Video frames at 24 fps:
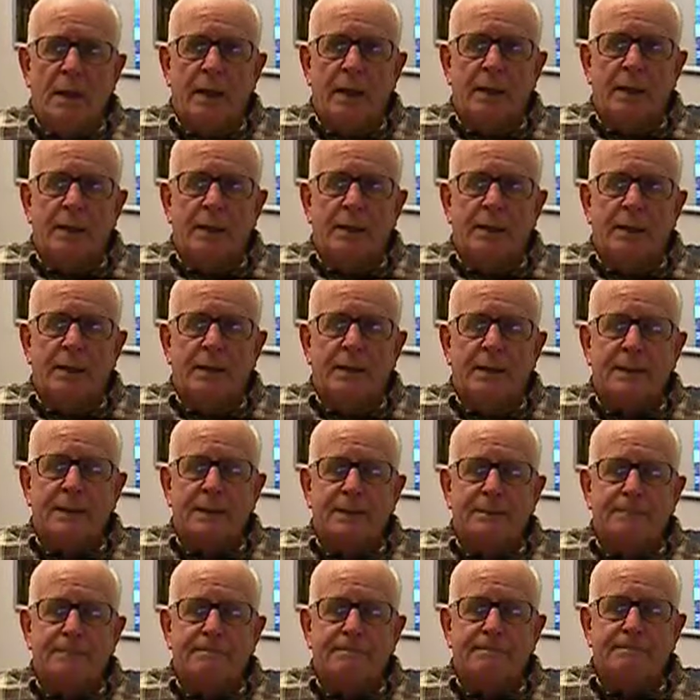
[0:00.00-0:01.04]
And
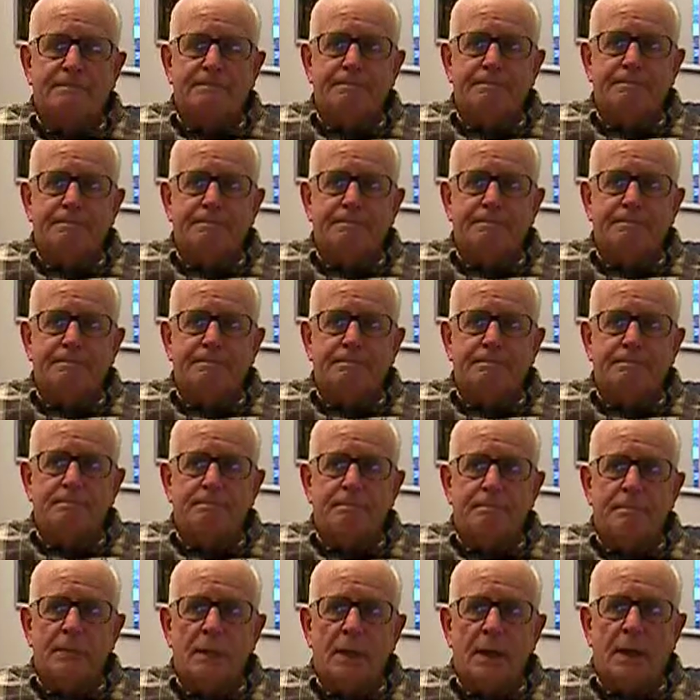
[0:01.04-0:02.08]
uh,
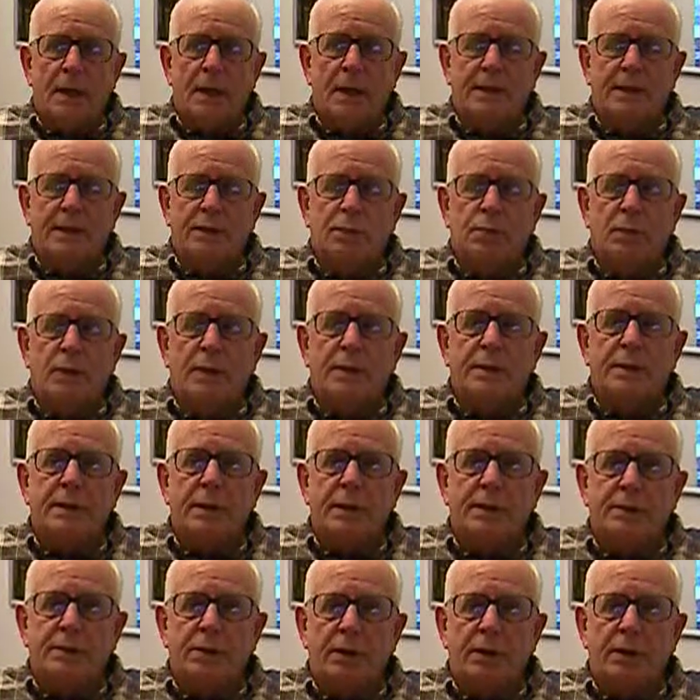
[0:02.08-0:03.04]
I just want to